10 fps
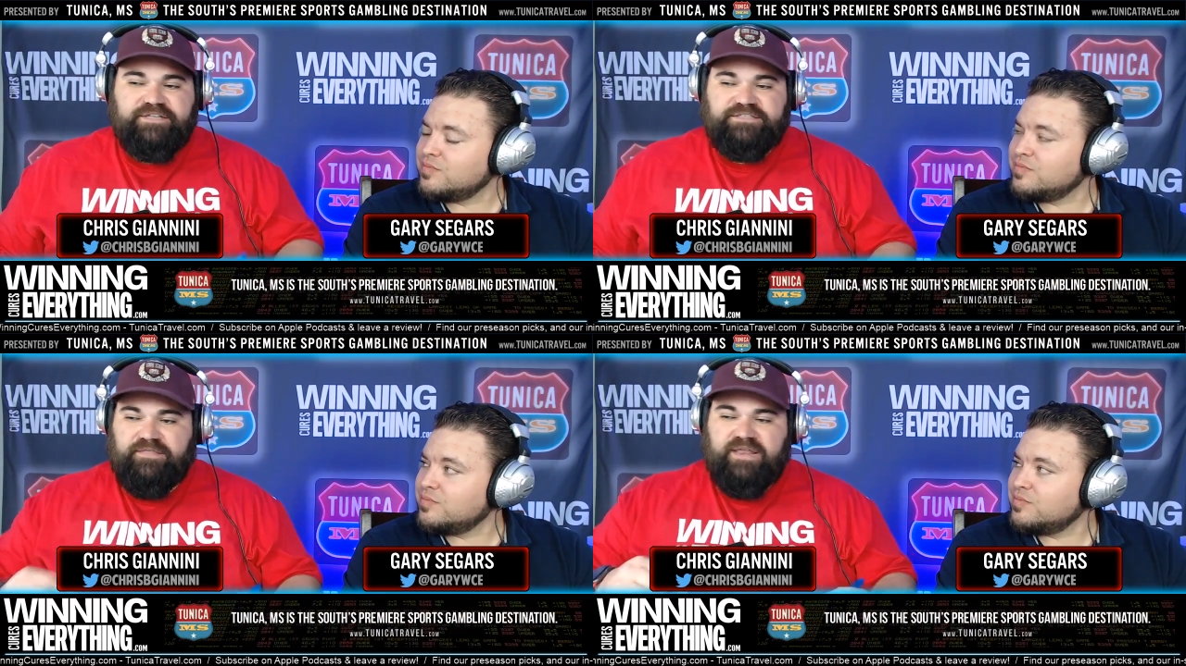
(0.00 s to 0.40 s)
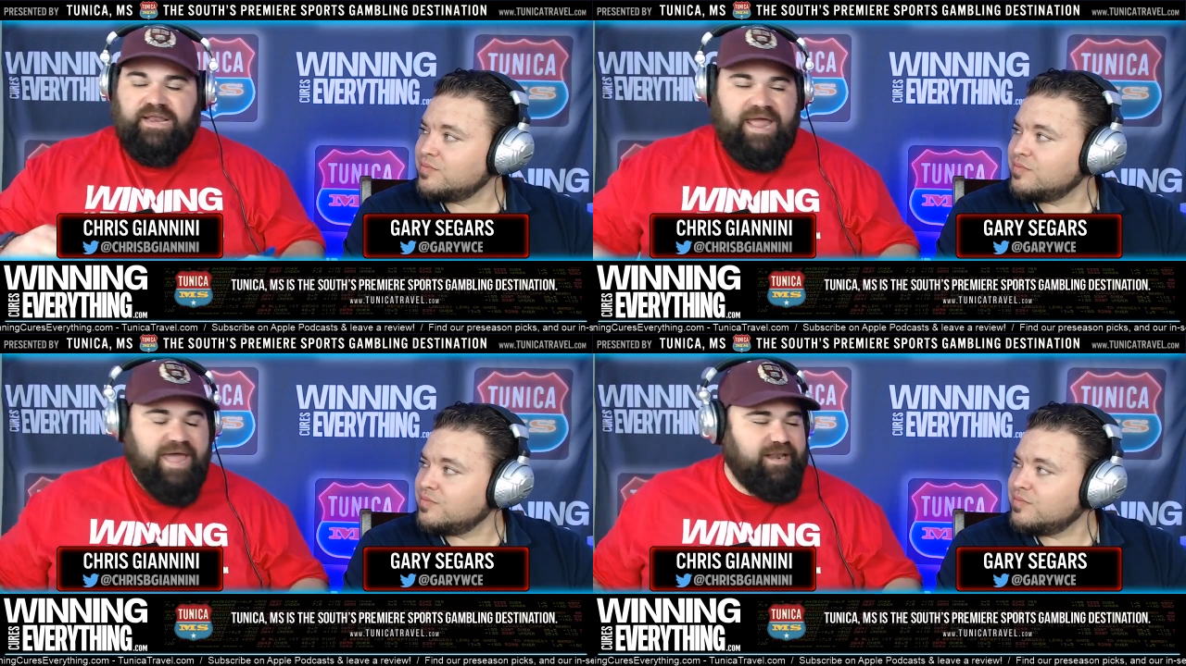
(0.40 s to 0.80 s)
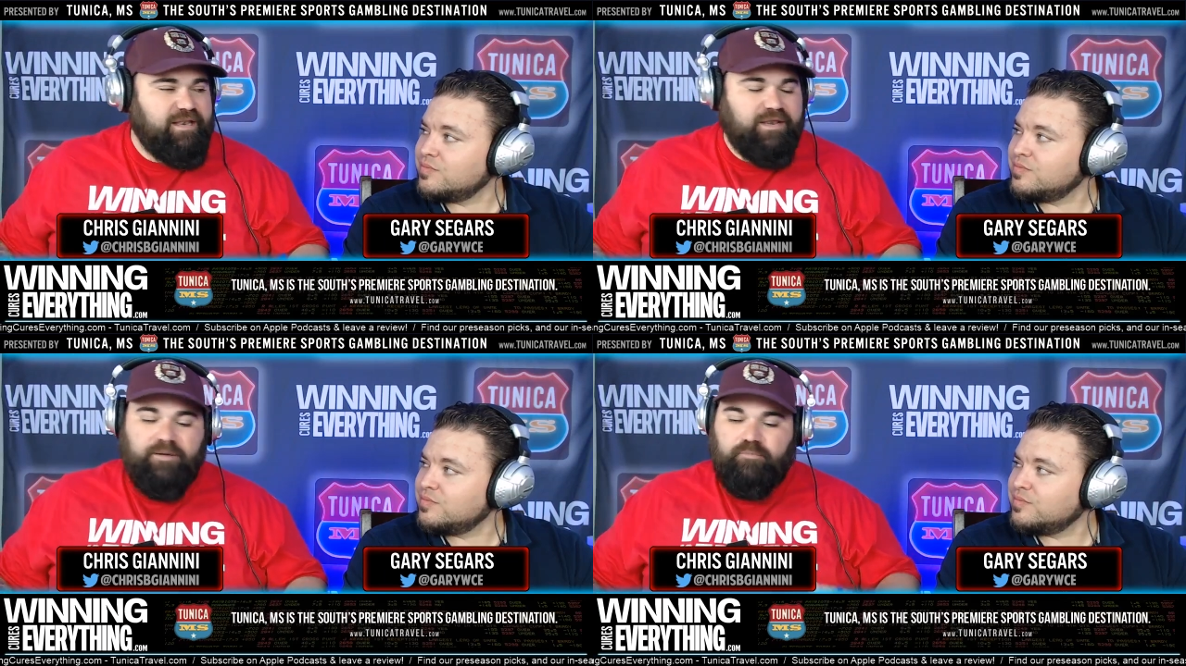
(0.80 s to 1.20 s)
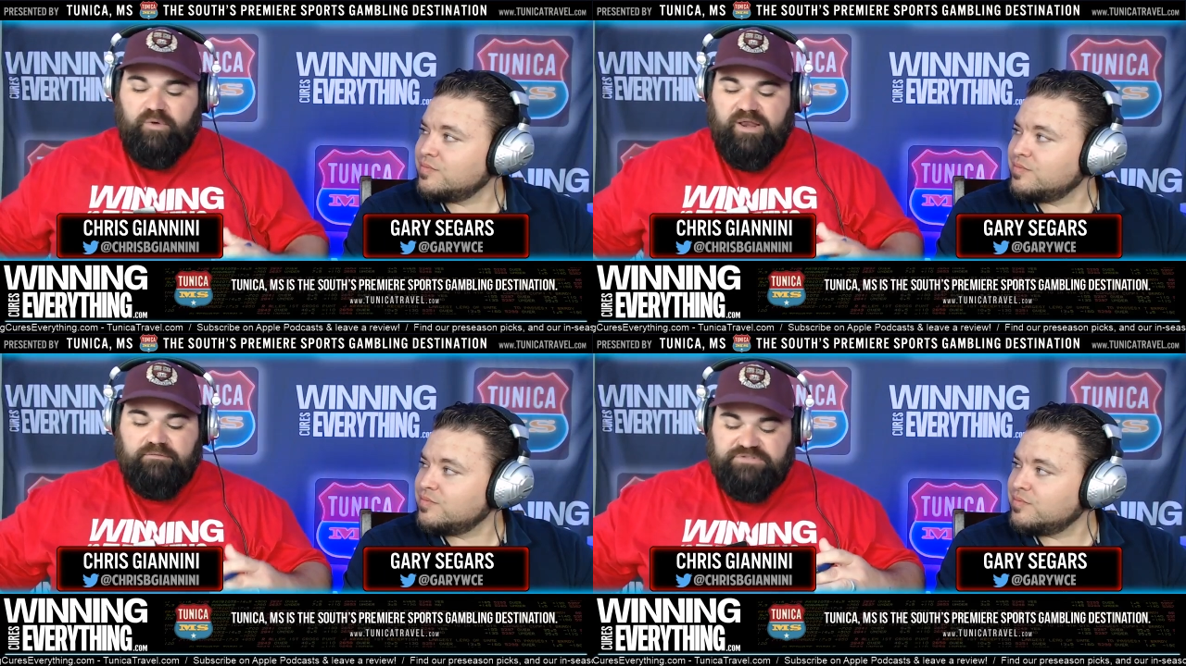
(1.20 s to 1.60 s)
Speaker 1: and then I added it up when I
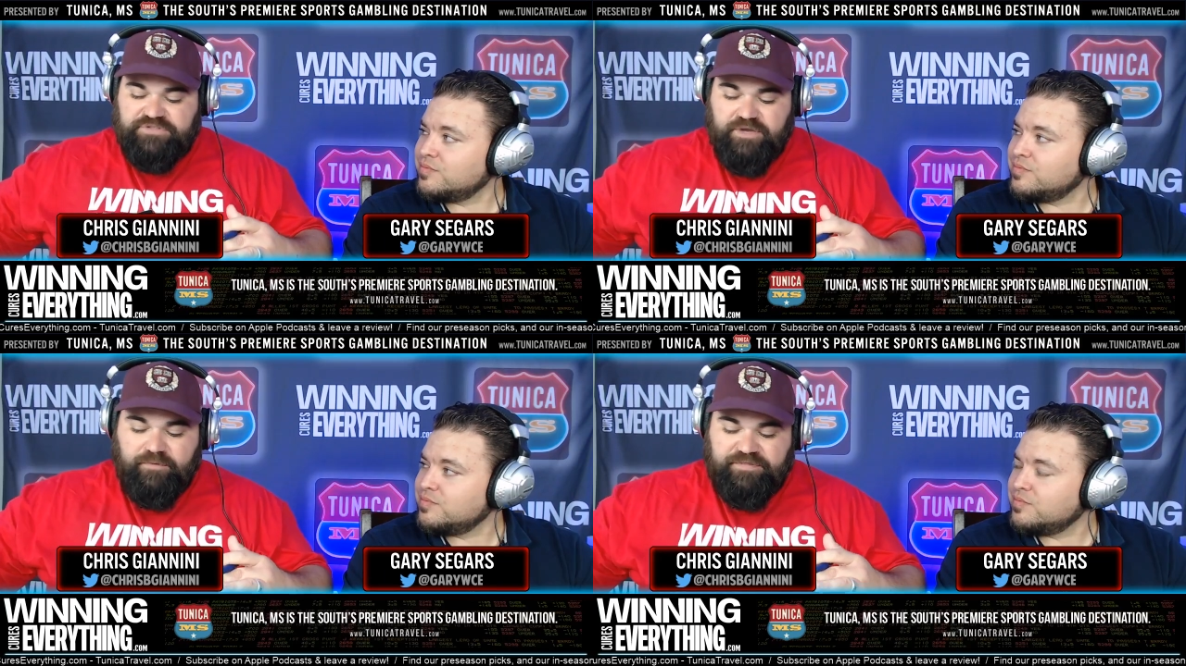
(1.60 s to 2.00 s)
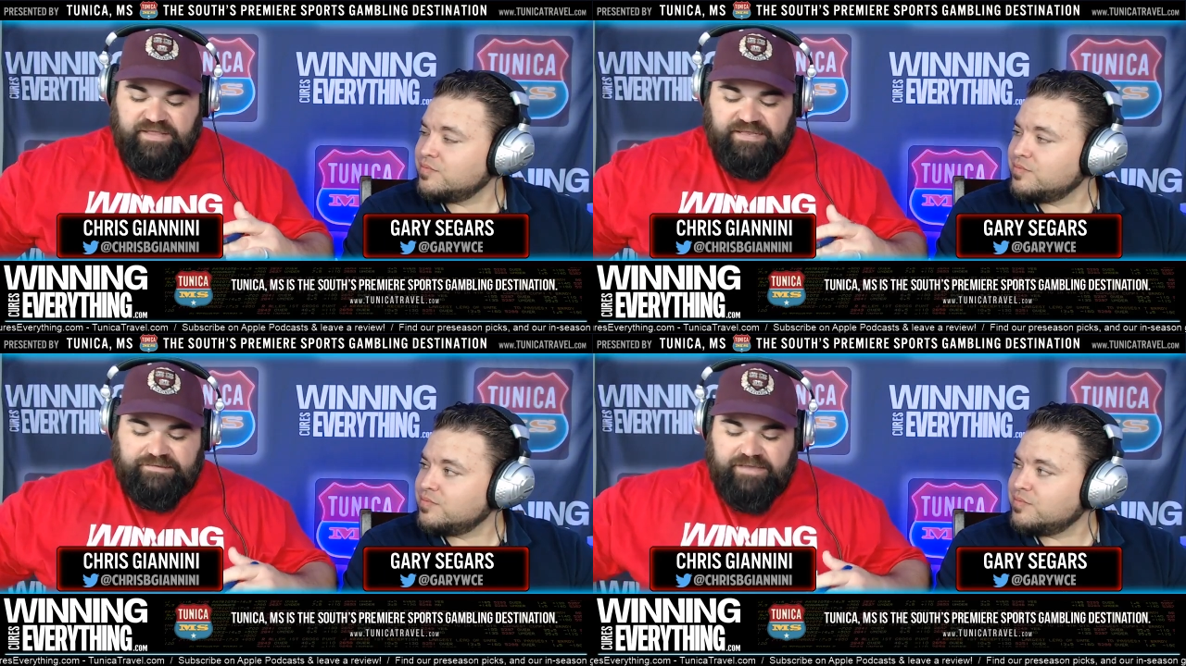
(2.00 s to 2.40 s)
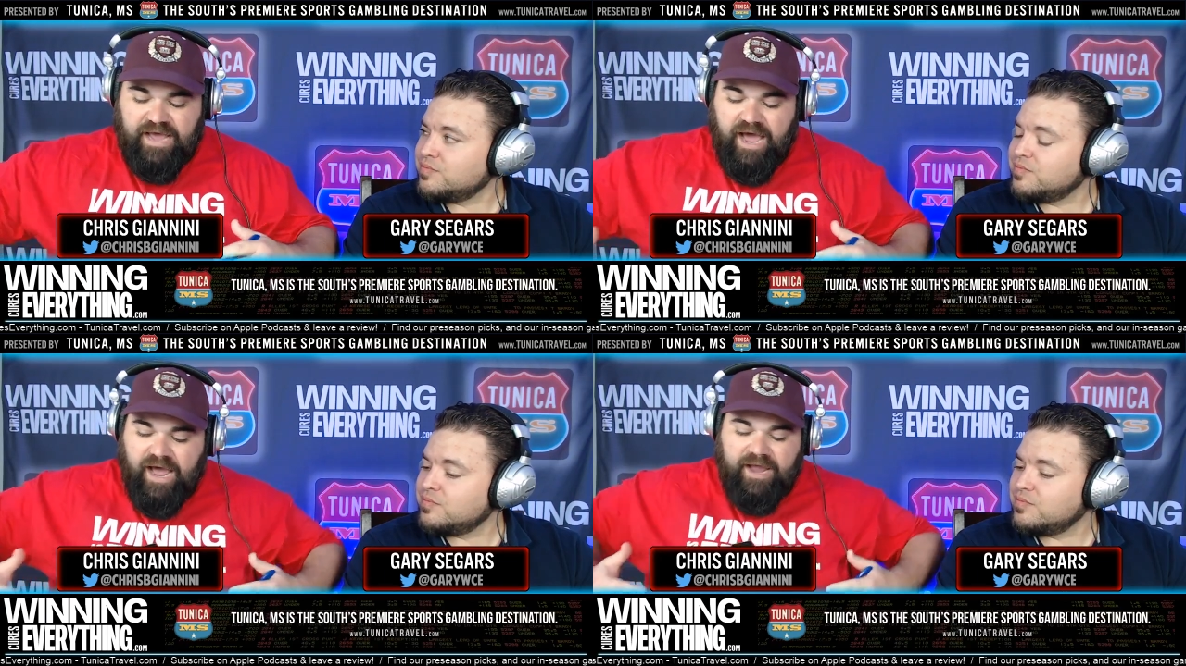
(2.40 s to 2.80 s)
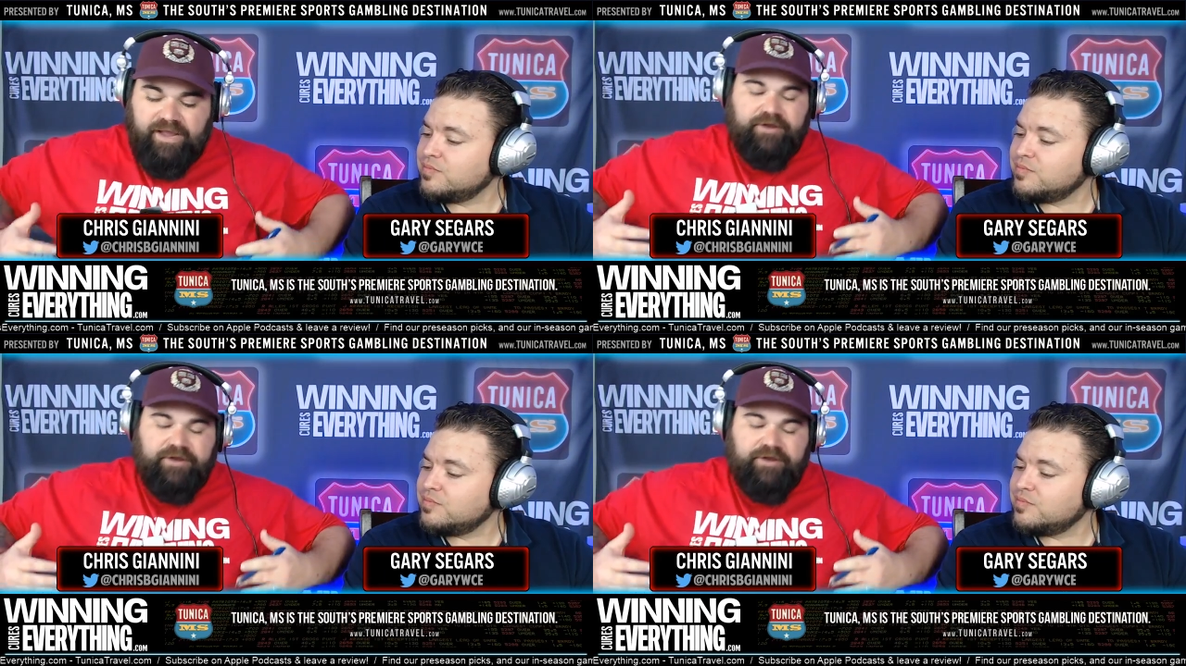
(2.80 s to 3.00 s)
was done with the entire